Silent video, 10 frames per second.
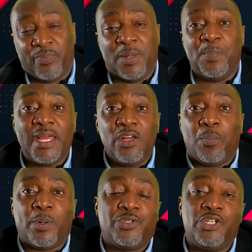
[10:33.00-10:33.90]
Many
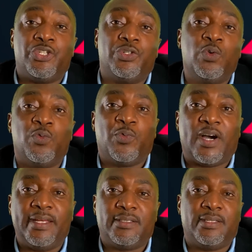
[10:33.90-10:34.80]
opposition who
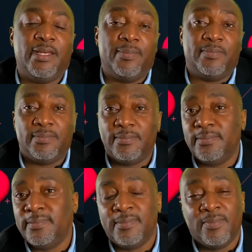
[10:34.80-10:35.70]
fights him,
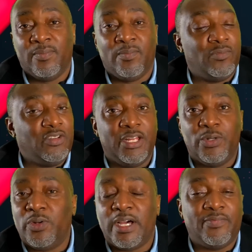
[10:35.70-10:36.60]
they
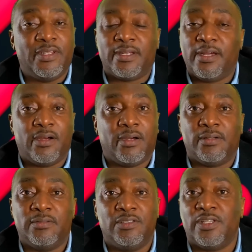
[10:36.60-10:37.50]
don't have that car.
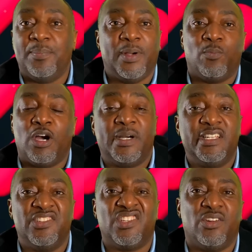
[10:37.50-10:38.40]
It's Muhammad
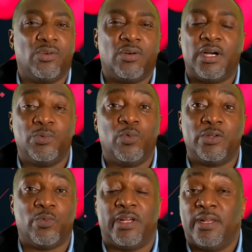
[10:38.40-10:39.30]
in Seriko and
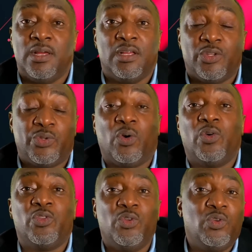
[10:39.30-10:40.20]
what.
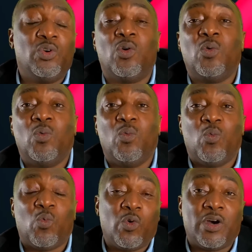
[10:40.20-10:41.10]
So do you know
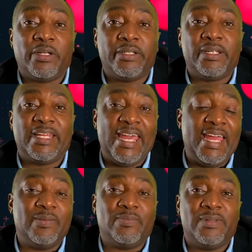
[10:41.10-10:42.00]
what
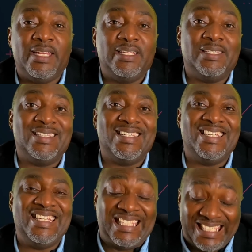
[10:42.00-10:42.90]
game
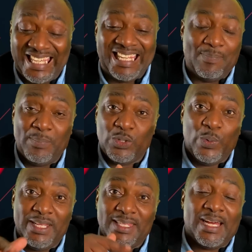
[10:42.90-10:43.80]
is in
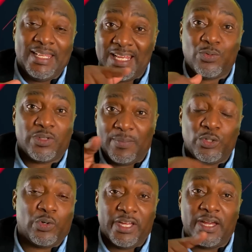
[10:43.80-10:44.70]
between that? That's what I'm
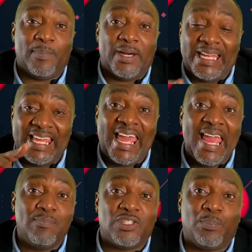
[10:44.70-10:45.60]
talking about.
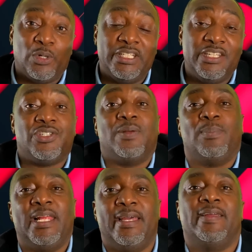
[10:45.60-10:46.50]
Games politicians
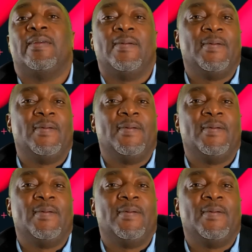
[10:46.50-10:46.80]
play.